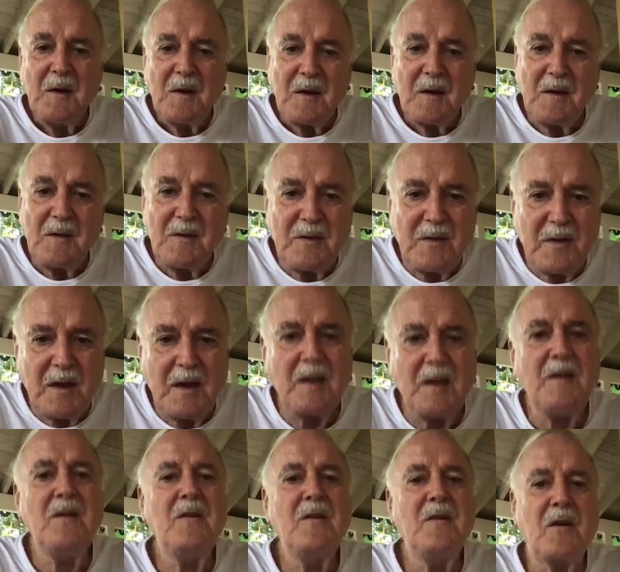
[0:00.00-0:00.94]
And
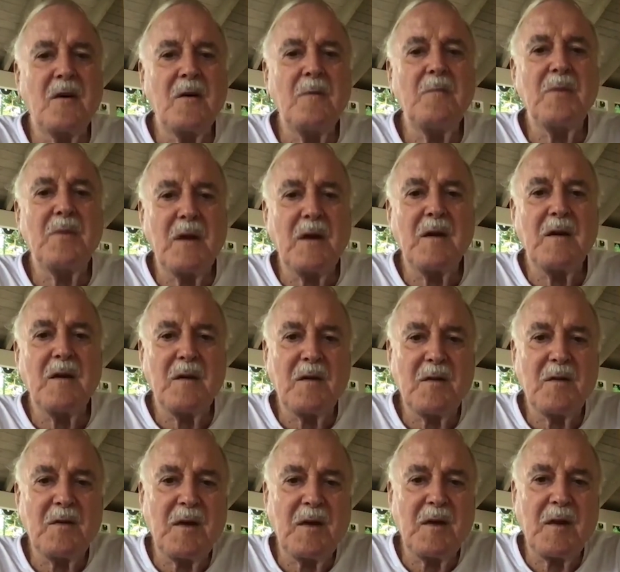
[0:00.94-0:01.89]
then you can begin to
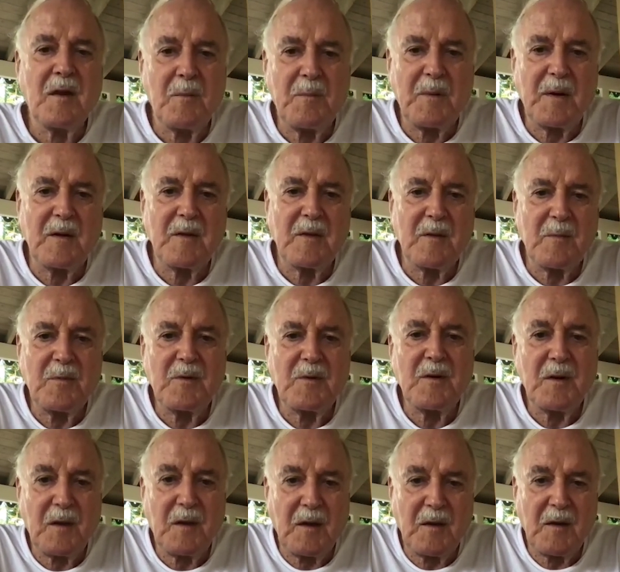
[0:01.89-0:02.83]
think about the
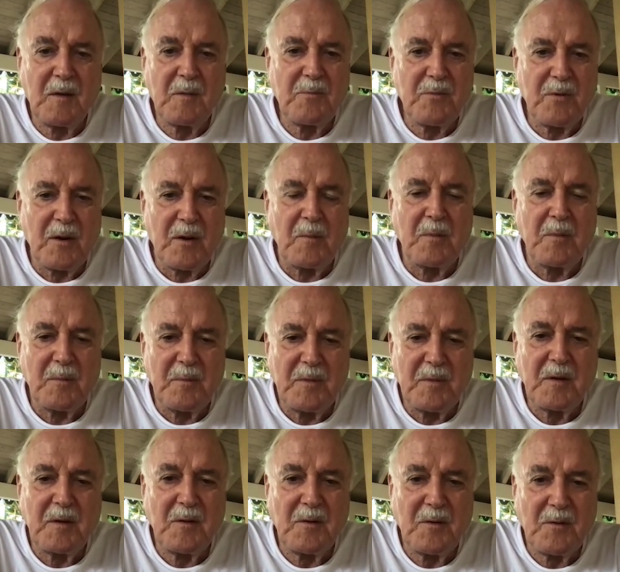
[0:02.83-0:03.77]
particular problem
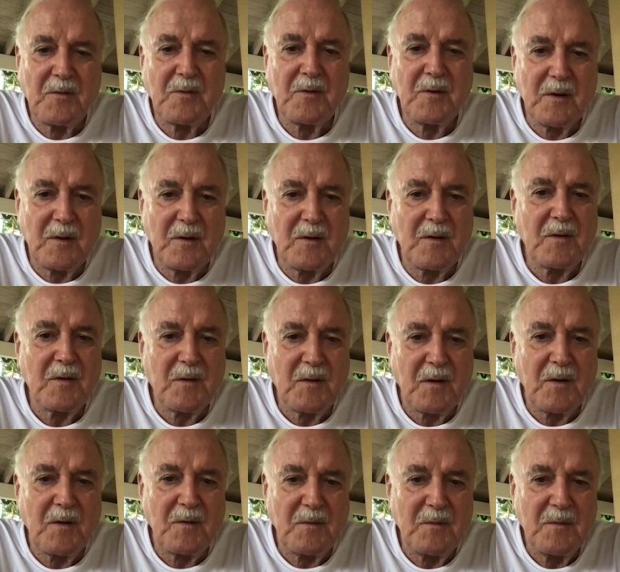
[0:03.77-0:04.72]
that you're trying to
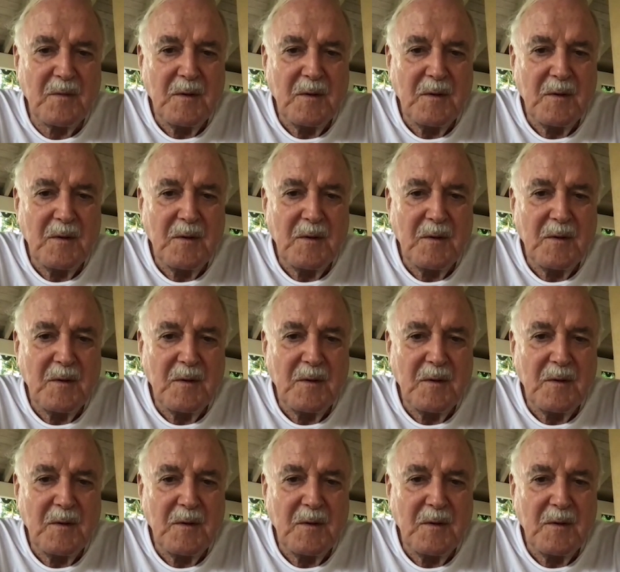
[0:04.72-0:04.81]
solve.